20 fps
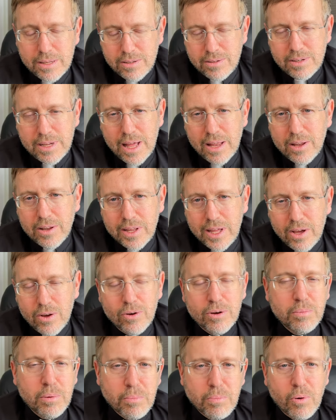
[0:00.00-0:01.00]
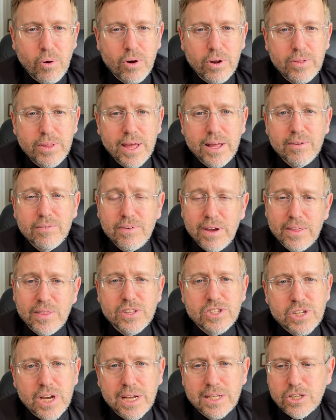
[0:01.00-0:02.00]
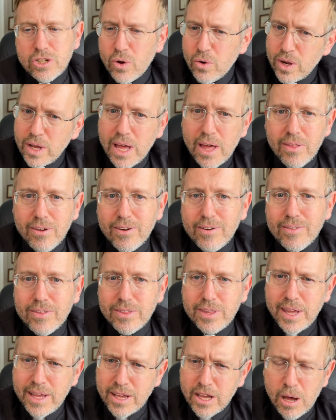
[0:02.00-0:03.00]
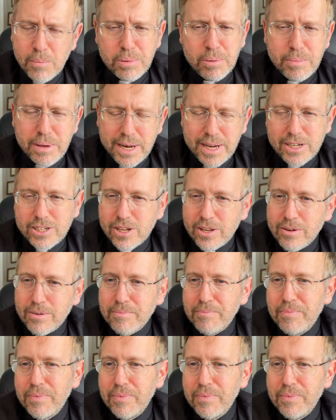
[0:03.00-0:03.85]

Galileo, purported that faith and science go together. They complement each other.